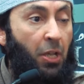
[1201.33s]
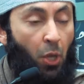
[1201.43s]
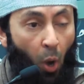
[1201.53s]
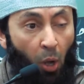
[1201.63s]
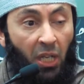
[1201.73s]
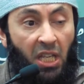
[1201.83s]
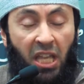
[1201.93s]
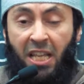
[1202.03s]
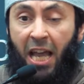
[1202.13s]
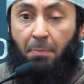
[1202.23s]
The only
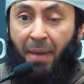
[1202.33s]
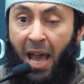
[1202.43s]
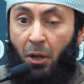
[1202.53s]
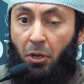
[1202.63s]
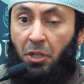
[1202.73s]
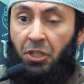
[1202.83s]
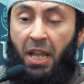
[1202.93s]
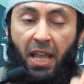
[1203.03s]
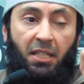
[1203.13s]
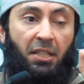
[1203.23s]
thing that
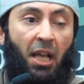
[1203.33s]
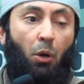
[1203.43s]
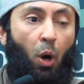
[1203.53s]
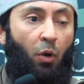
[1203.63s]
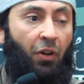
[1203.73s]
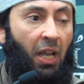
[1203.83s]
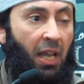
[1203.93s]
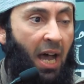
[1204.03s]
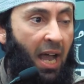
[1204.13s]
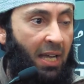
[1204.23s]
matters is the taqwa of
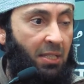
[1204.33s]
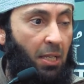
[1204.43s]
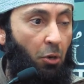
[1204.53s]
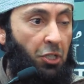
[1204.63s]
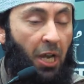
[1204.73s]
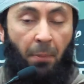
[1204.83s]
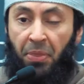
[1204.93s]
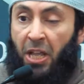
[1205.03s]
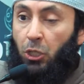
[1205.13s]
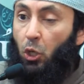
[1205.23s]
Allah Azza wa
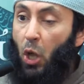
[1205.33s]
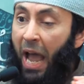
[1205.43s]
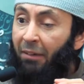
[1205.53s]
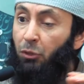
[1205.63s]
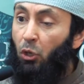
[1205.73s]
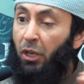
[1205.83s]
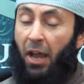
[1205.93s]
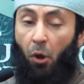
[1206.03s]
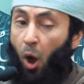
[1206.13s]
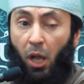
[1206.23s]
So you have to look
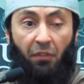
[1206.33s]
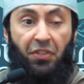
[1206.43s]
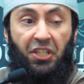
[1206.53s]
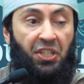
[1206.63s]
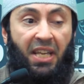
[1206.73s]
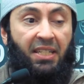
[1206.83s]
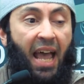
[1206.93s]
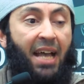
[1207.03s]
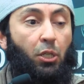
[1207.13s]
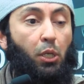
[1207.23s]
at all of these things
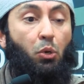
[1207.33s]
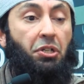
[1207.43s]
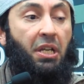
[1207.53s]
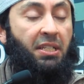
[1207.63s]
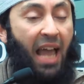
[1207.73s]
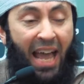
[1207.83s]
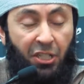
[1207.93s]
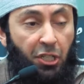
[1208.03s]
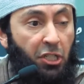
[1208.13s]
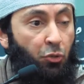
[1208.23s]
as illusions,
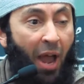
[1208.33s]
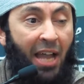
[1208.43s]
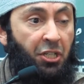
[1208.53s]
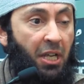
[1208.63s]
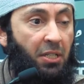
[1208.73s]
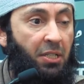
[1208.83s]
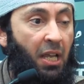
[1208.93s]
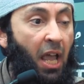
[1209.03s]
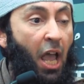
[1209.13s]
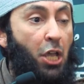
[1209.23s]
as distractions.
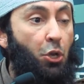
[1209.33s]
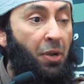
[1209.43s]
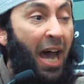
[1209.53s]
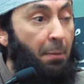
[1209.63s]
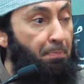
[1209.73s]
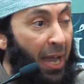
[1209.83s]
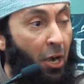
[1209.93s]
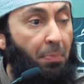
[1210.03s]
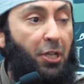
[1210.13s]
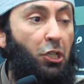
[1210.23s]
You're not
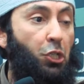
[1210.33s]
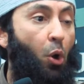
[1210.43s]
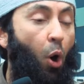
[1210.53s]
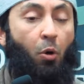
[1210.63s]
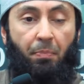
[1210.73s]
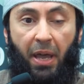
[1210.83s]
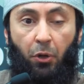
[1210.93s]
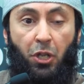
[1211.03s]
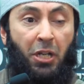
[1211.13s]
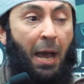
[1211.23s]
better because you own
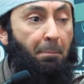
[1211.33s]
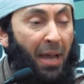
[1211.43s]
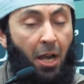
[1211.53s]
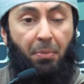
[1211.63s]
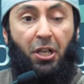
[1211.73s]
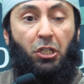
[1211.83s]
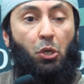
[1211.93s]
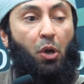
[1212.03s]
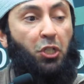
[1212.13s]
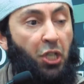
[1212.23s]
better. You're not better because
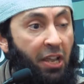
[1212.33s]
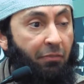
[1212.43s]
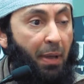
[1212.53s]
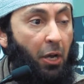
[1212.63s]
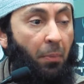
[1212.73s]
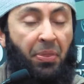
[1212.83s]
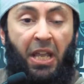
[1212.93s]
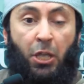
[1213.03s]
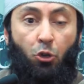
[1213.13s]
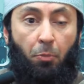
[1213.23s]
you achieve better.
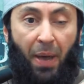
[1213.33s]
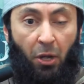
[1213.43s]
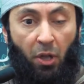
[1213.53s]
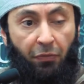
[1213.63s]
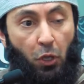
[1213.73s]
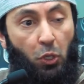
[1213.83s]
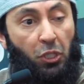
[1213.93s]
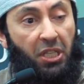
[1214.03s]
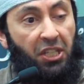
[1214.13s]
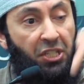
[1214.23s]
You're better if you
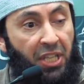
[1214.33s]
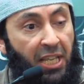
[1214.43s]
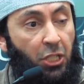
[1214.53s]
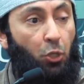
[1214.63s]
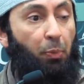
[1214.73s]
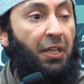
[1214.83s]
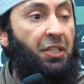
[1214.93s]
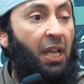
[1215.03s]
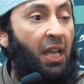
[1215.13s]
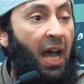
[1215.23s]
use these things to
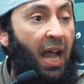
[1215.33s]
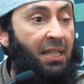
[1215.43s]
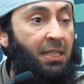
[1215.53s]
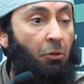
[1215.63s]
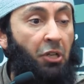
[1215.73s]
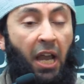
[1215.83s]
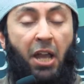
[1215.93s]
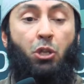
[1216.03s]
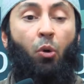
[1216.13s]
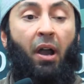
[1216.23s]
please Allah Azza wa
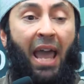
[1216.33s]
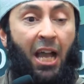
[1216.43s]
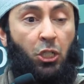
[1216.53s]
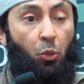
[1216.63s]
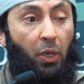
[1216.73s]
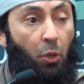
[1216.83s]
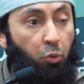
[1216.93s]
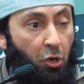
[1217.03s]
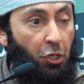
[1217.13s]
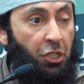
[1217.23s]
and you are actually
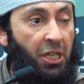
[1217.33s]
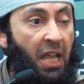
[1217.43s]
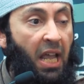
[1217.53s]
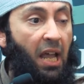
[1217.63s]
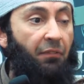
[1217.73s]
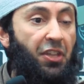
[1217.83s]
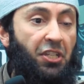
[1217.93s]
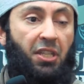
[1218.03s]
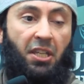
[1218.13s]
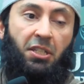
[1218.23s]
worse if
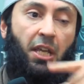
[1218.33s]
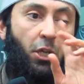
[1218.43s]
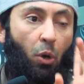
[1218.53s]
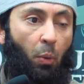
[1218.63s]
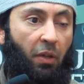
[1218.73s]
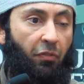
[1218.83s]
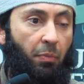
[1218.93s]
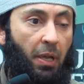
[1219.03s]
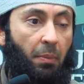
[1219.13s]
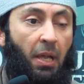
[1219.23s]
these things take you away
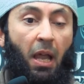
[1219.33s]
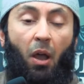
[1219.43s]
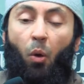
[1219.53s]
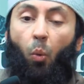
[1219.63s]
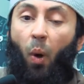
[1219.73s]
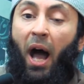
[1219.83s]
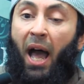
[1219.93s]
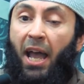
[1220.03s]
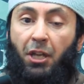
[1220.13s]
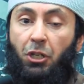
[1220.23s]
from Him.
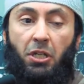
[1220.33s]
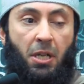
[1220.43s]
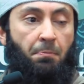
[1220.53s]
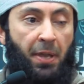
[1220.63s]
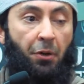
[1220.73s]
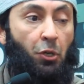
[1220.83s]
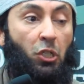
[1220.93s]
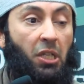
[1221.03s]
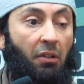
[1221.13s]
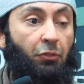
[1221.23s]
Why do you compare
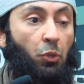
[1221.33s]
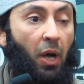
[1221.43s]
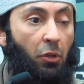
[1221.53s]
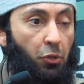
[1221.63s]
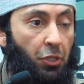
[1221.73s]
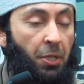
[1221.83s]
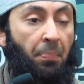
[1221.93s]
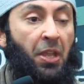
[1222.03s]
yourself to others?